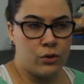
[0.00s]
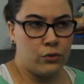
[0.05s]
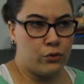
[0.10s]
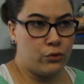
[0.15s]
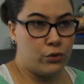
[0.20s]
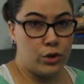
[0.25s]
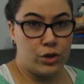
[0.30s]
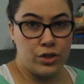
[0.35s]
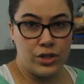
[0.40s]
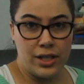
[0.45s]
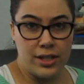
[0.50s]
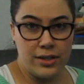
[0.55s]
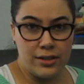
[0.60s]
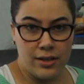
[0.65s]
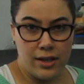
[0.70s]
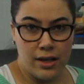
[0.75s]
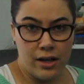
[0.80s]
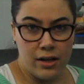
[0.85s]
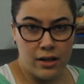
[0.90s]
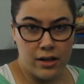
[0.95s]
for
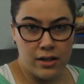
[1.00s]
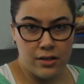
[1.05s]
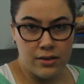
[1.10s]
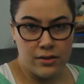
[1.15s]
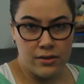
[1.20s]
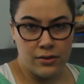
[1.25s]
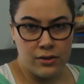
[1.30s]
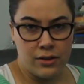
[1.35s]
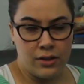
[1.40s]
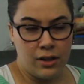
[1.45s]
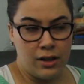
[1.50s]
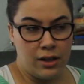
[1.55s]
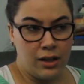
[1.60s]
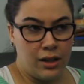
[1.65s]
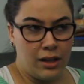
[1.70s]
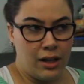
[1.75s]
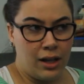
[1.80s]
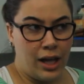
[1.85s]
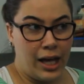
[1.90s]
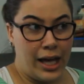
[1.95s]
6 years,
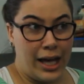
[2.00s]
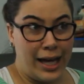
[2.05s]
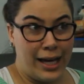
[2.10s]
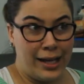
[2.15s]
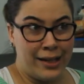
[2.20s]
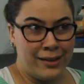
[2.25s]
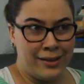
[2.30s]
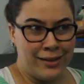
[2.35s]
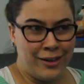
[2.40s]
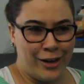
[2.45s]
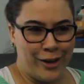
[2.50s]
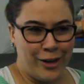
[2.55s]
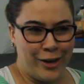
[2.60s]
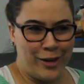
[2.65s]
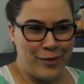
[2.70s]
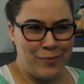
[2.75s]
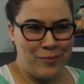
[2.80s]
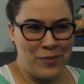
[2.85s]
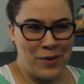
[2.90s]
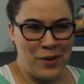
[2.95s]
and
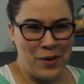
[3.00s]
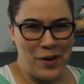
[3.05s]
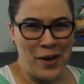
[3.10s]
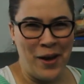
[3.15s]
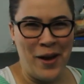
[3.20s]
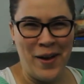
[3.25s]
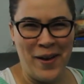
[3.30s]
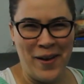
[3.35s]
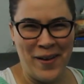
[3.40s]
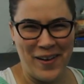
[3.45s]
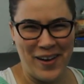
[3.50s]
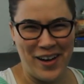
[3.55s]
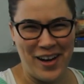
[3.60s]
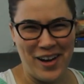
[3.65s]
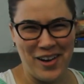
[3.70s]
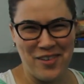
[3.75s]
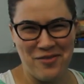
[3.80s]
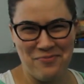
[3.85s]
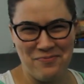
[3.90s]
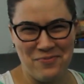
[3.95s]

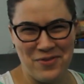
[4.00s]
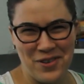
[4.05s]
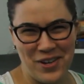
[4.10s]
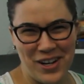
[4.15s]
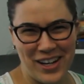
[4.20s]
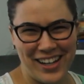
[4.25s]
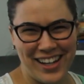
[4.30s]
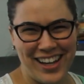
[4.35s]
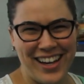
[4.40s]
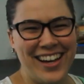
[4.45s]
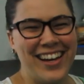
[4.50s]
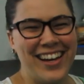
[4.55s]
I've put it